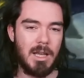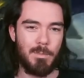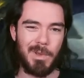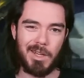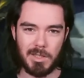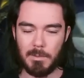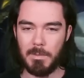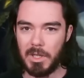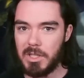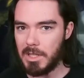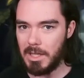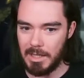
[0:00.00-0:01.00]
Makes it
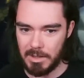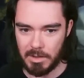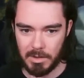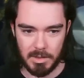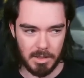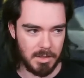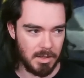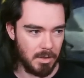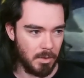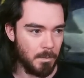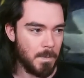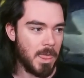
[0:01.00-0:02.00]
much easier to do.